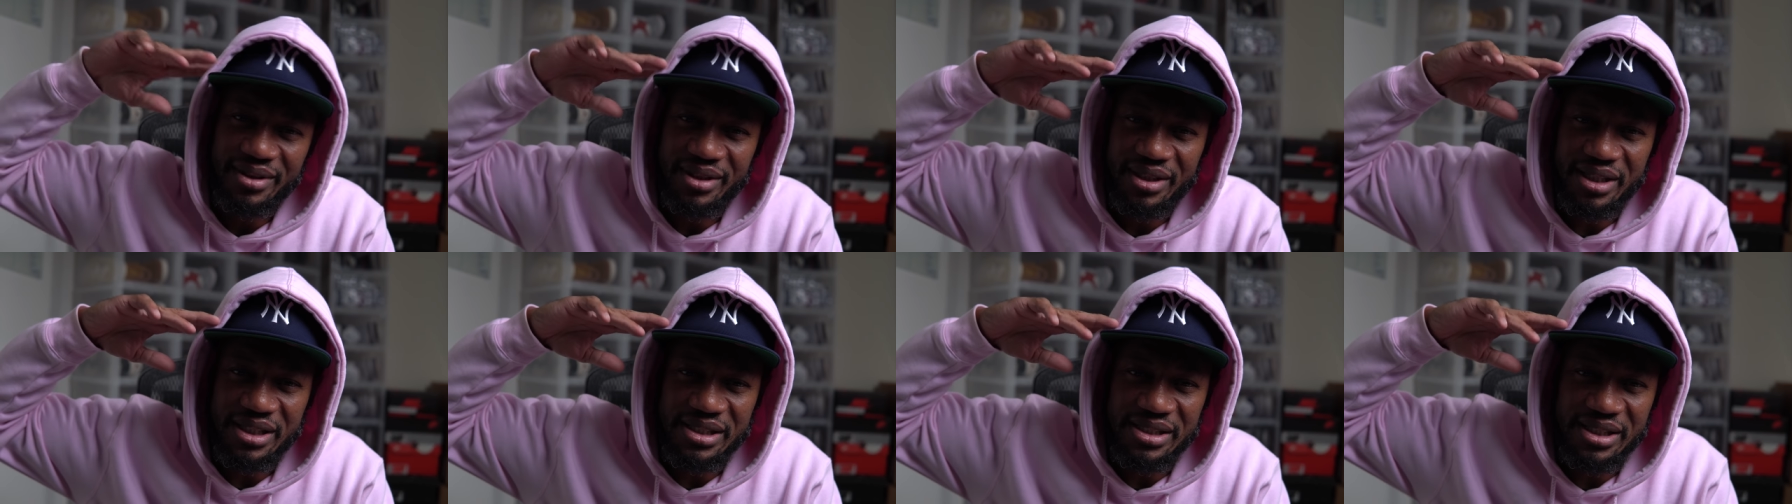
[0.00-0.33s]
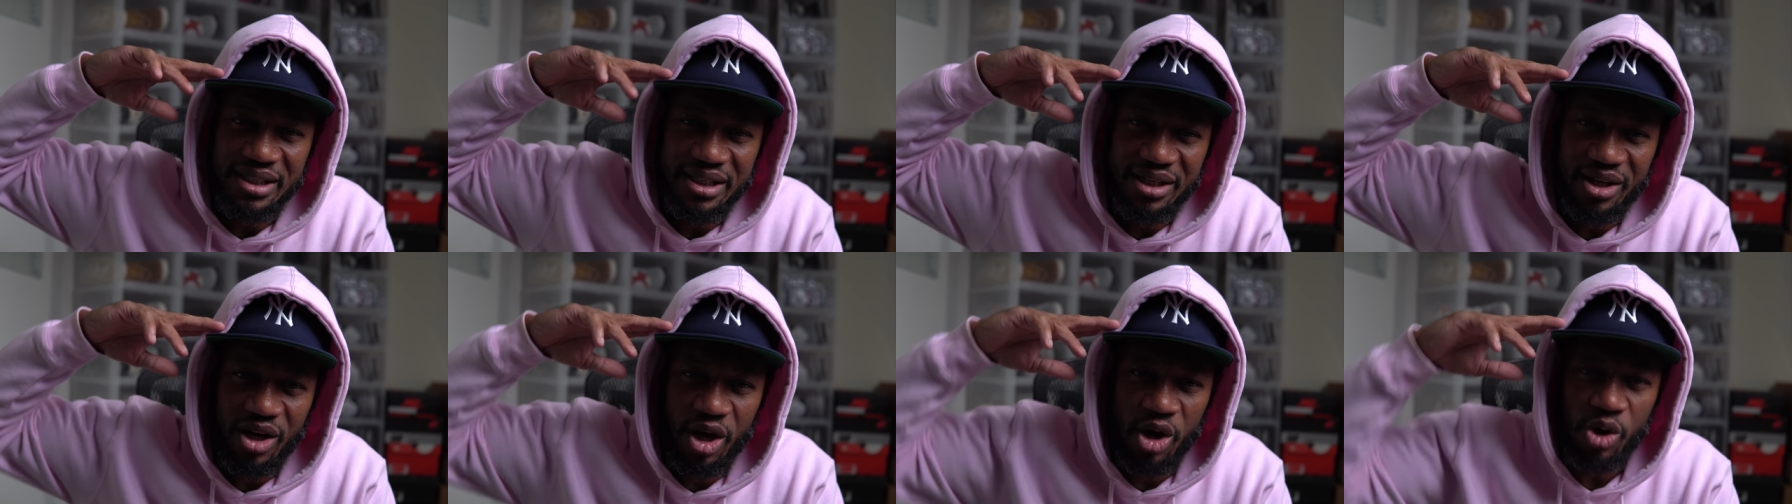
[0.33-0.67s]
Good
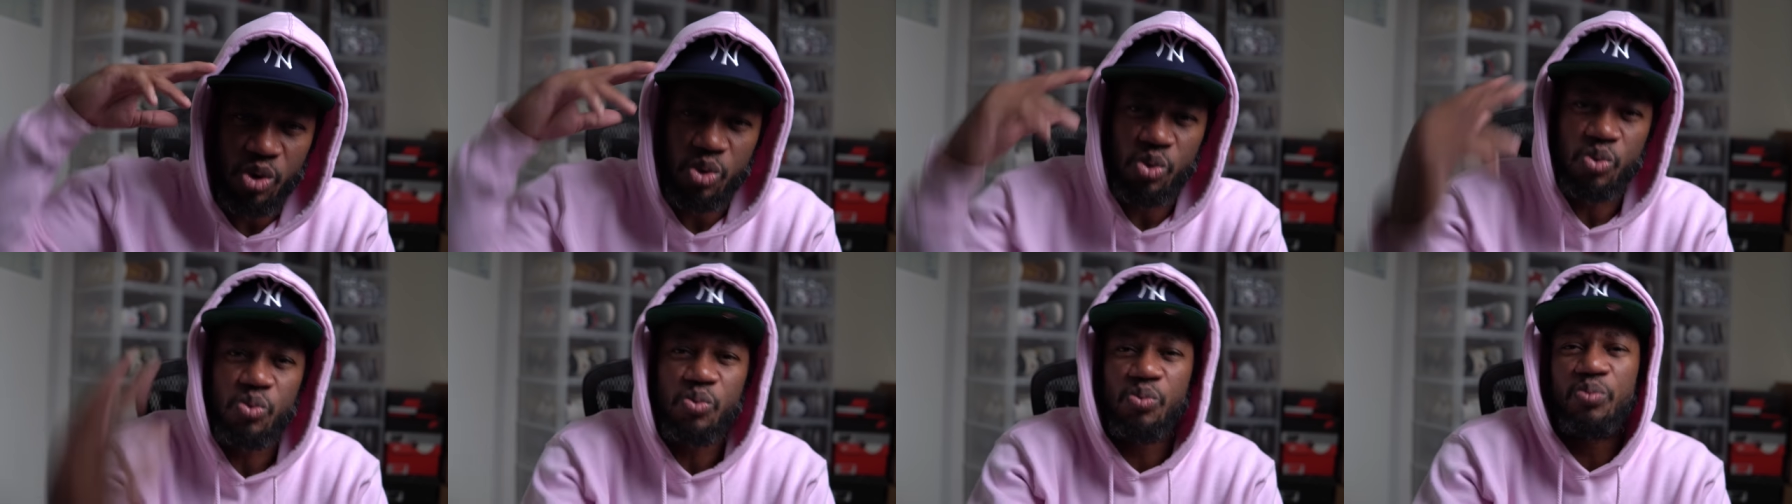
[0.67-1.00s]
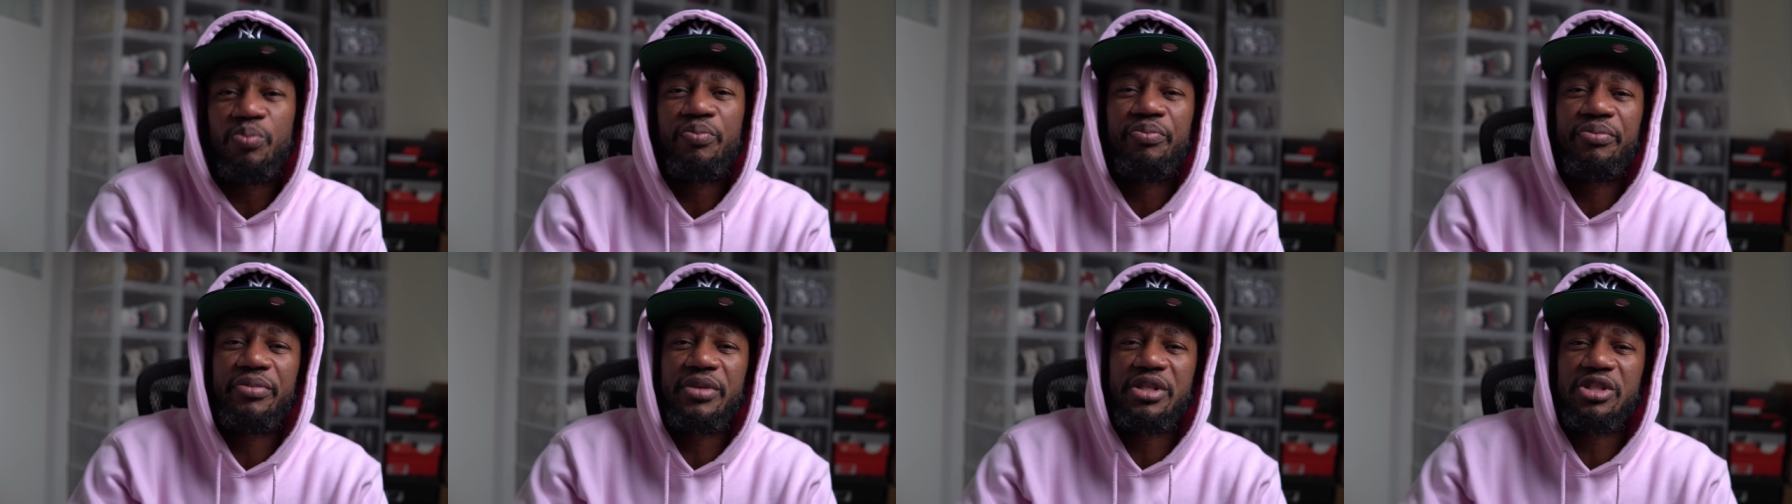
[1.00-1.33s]
to go.
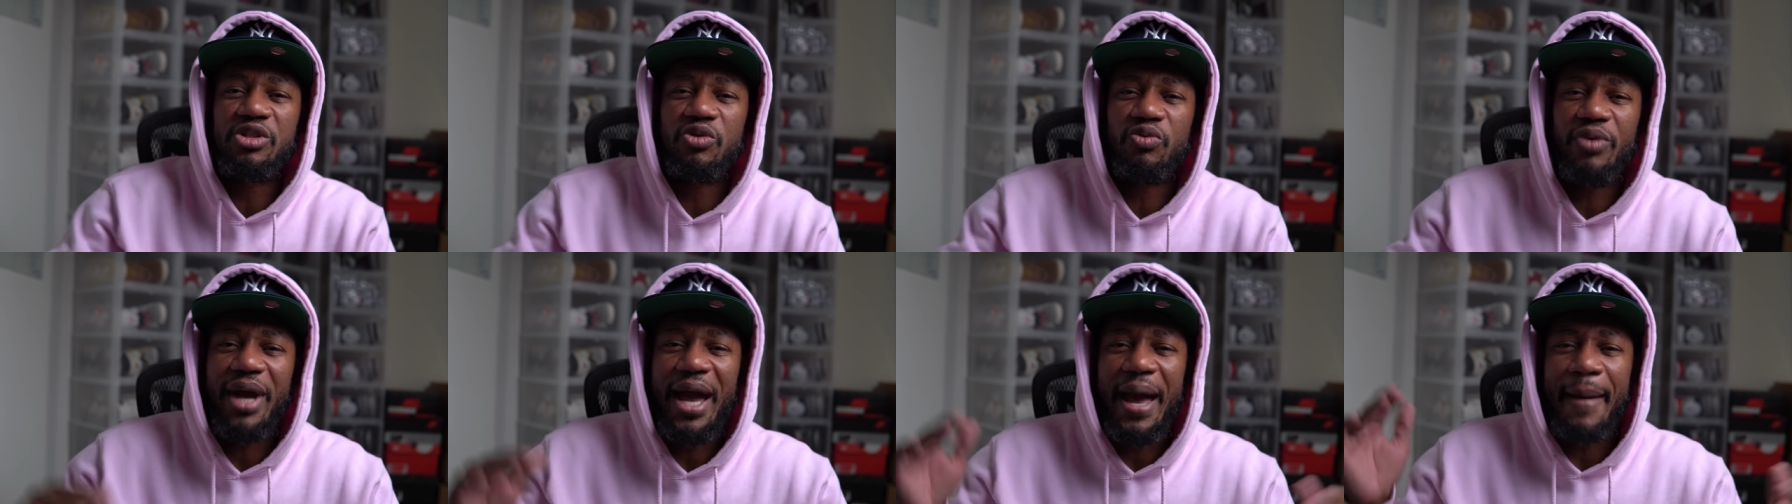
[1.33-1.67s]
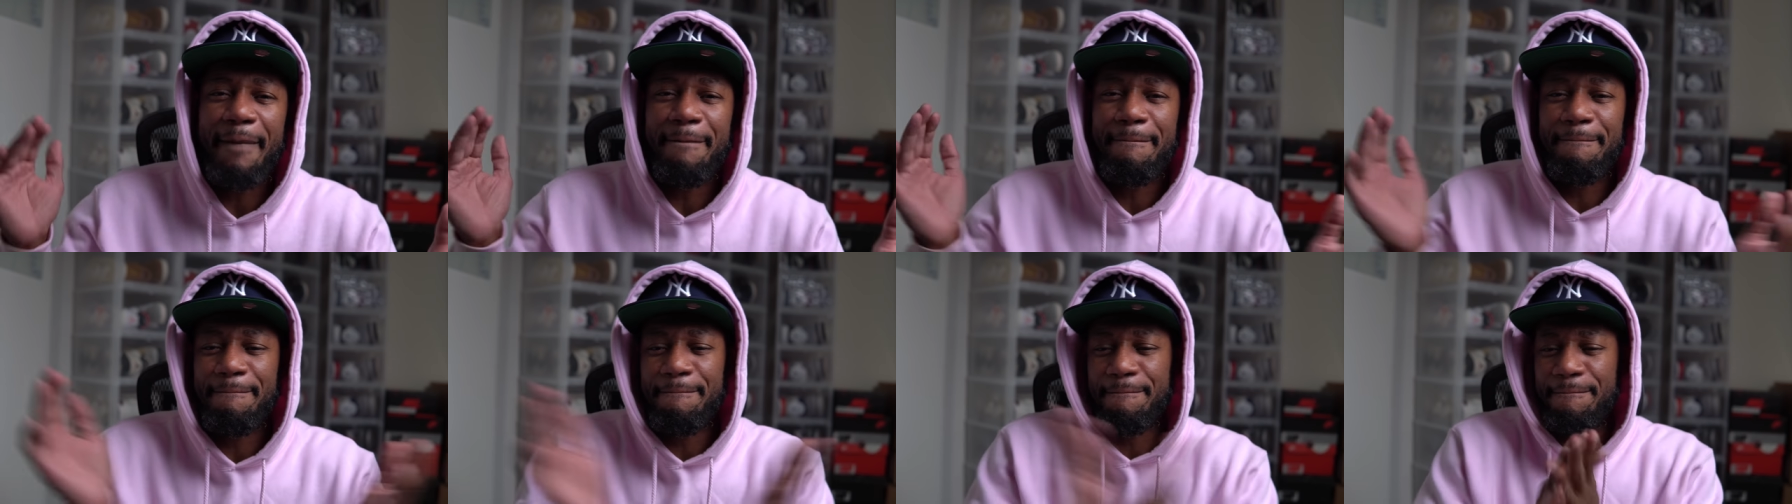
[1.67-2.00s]
It's a
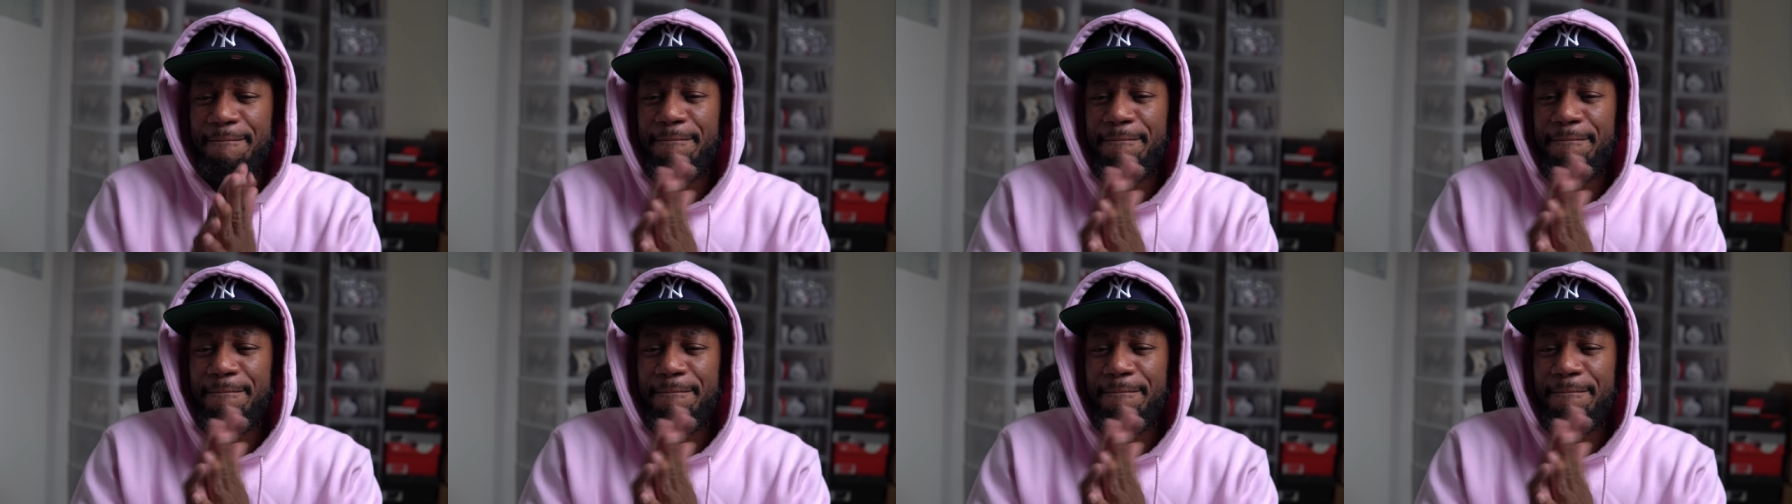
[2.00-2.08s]
wrap.